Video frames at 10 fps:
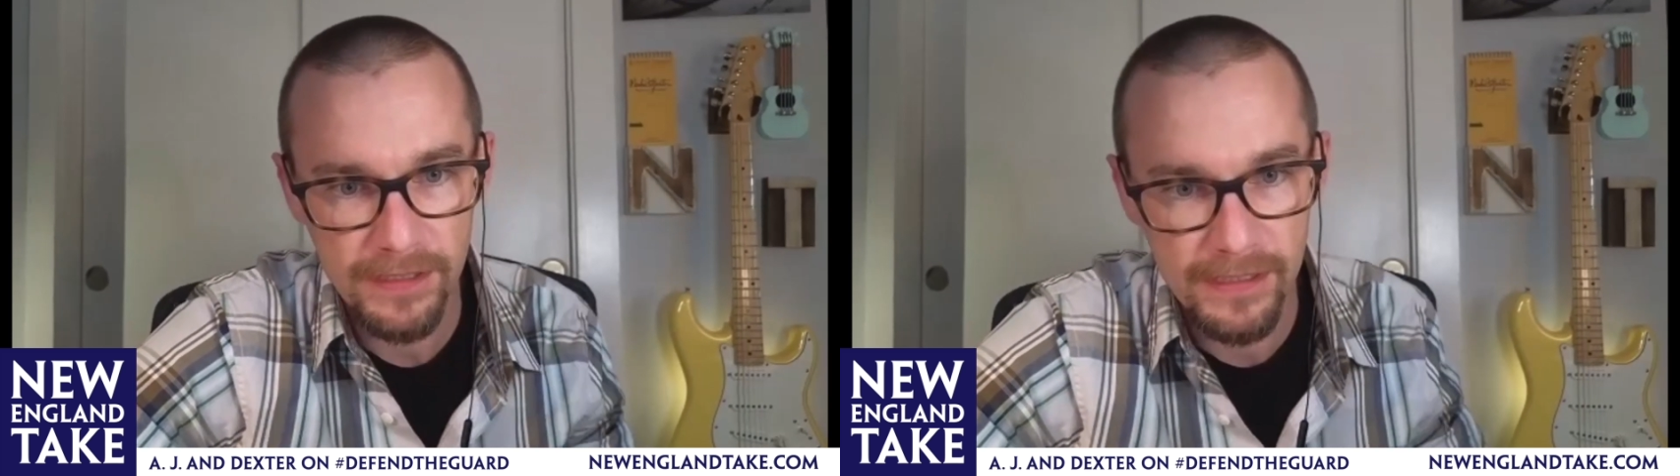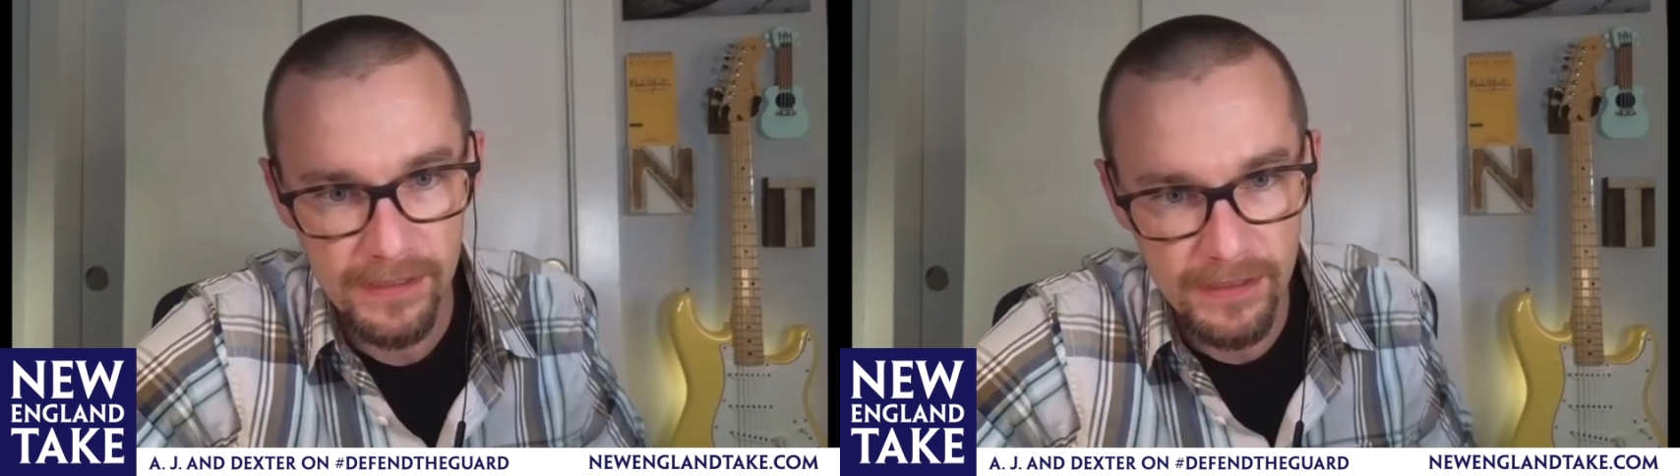
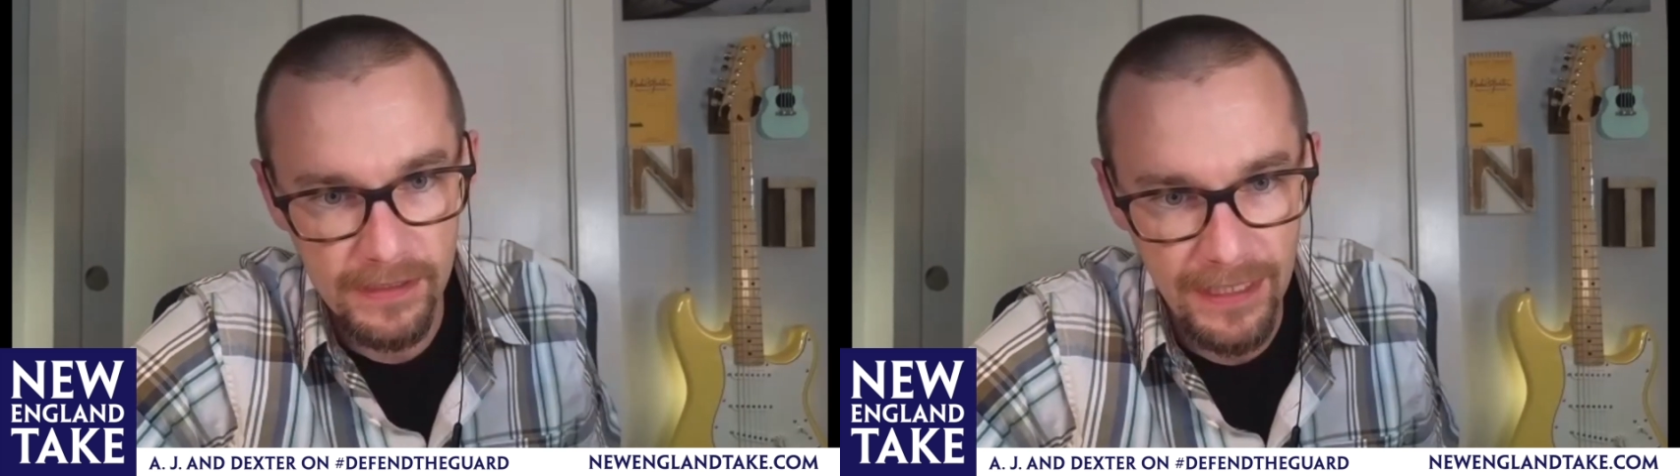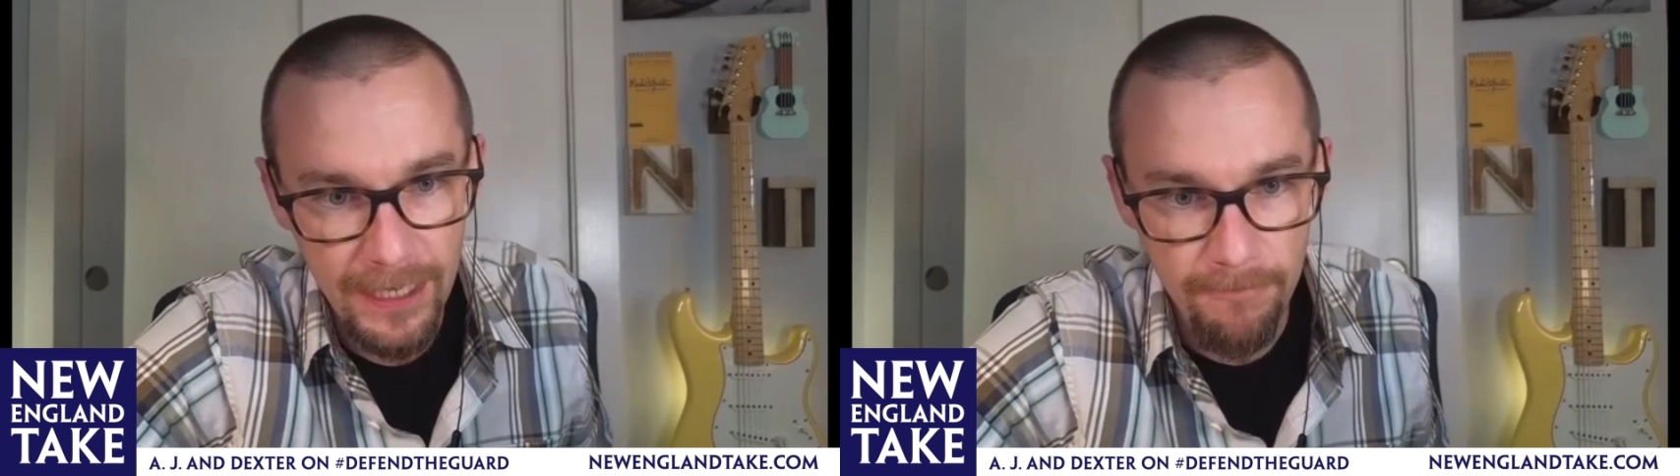this is
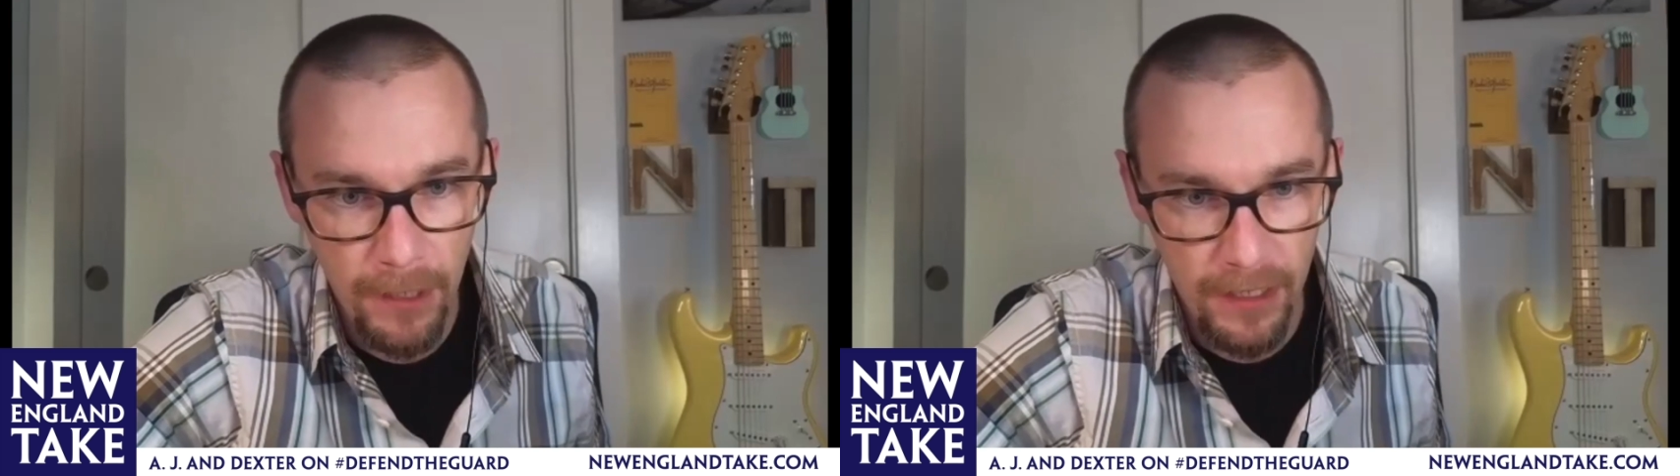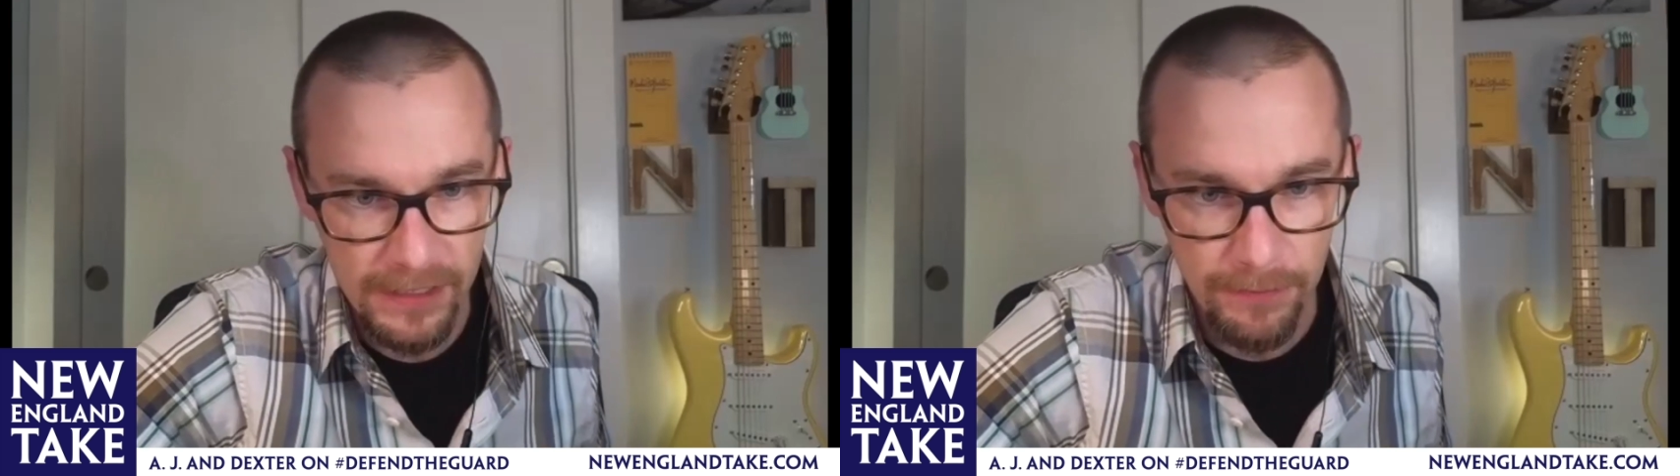an
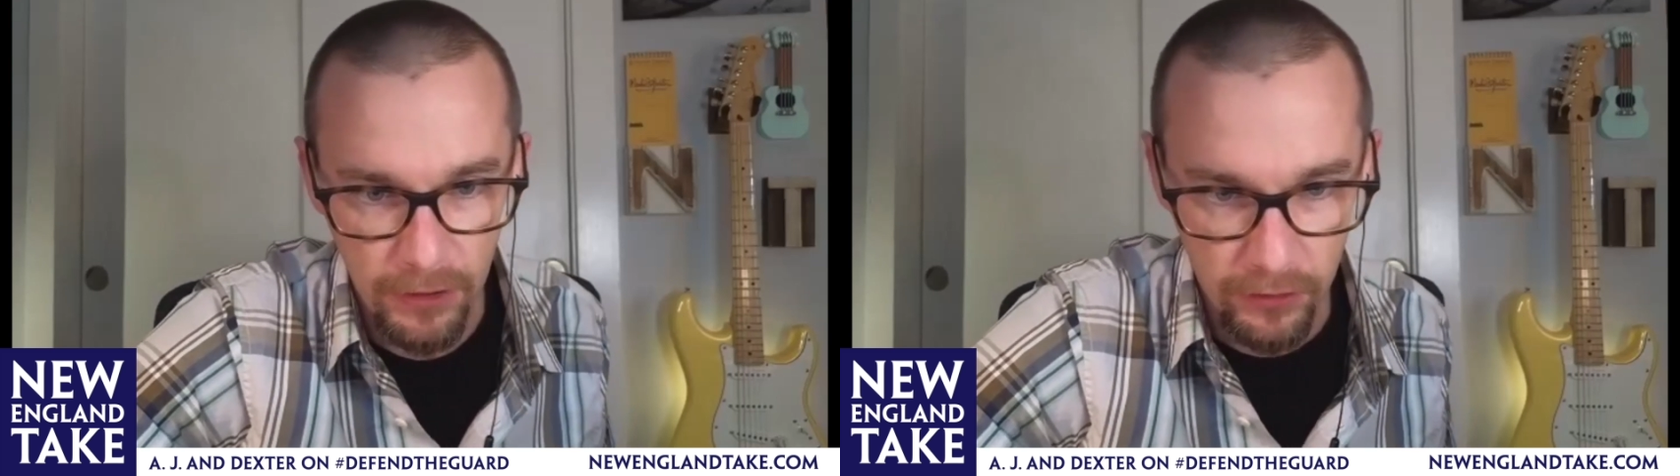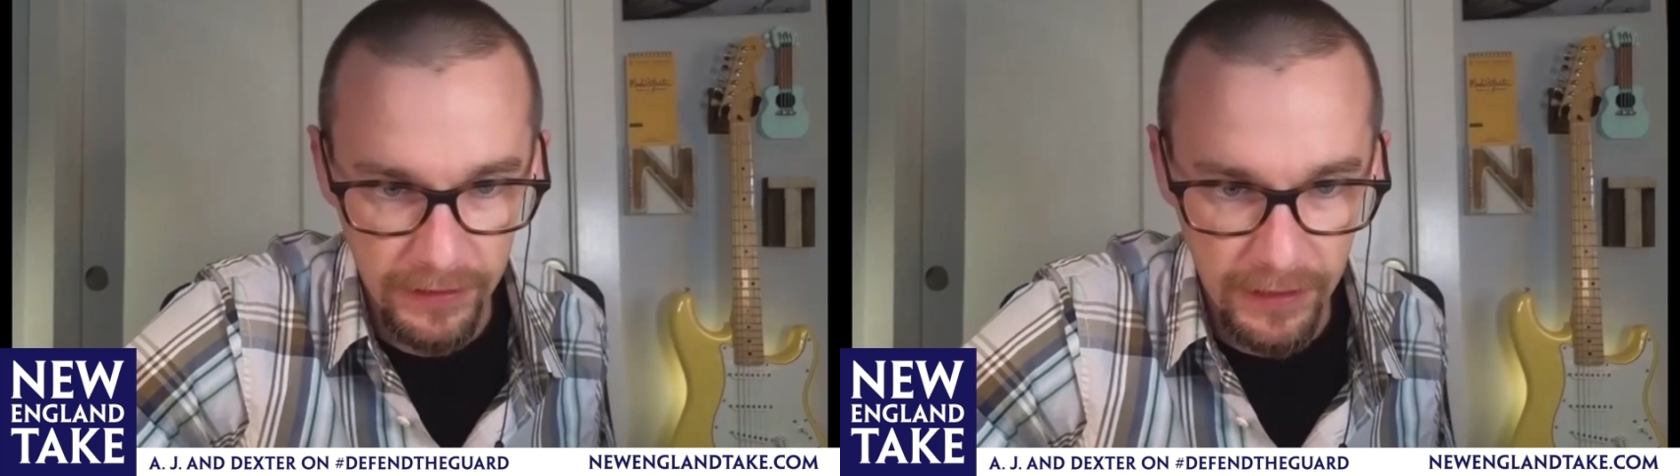
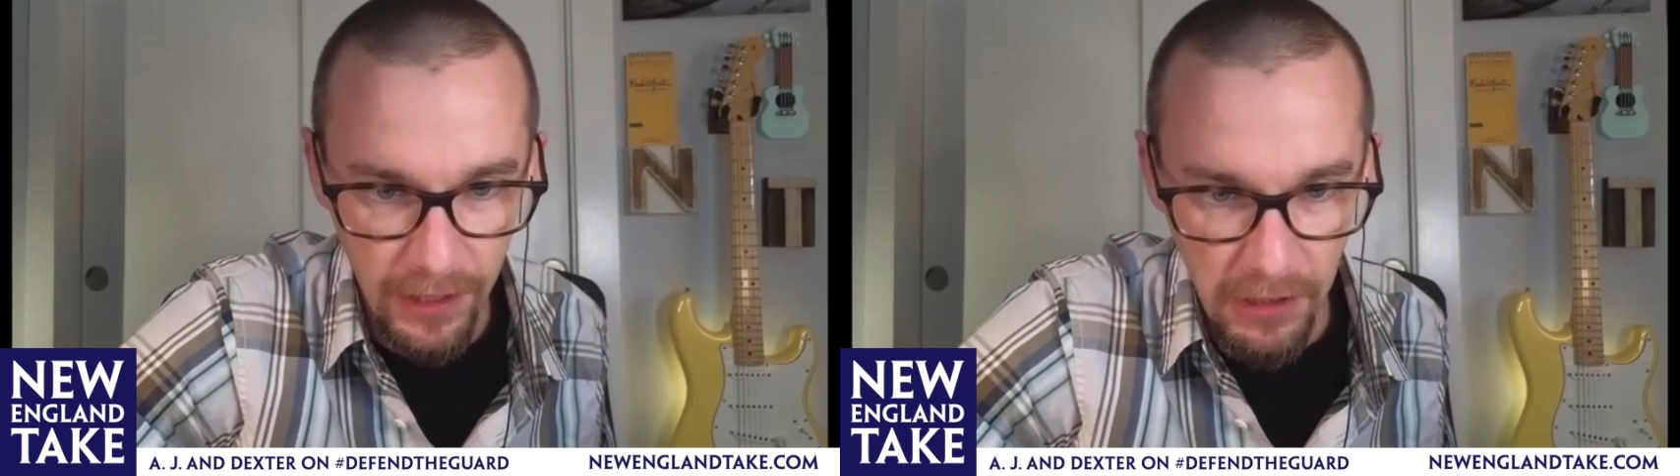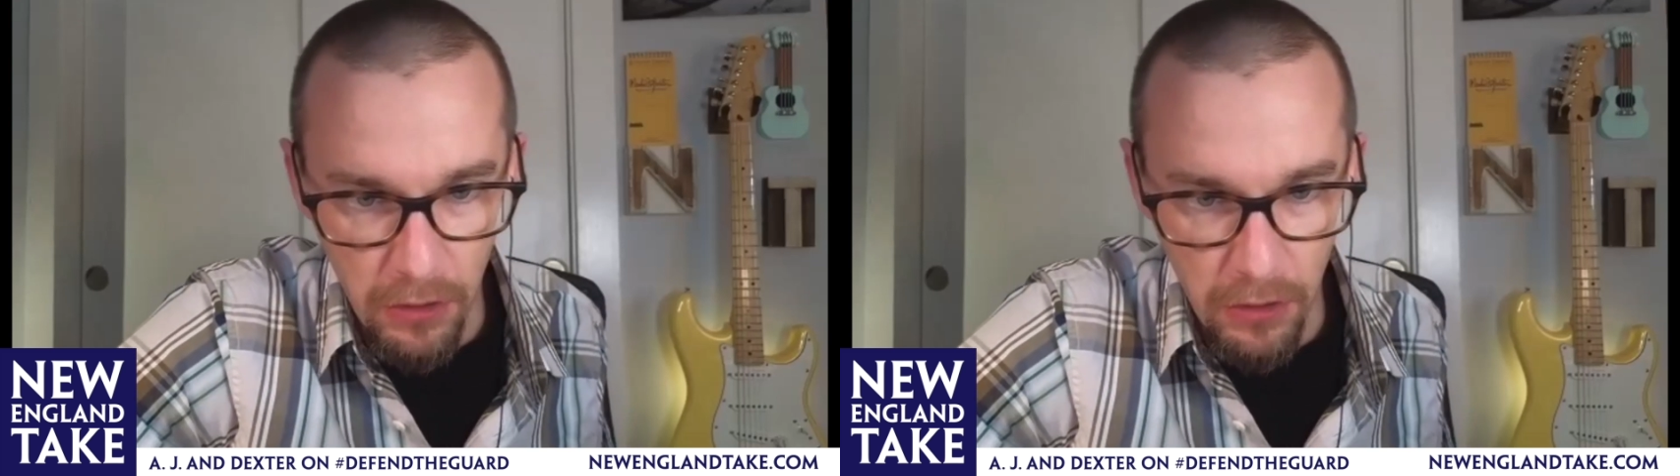impossibility,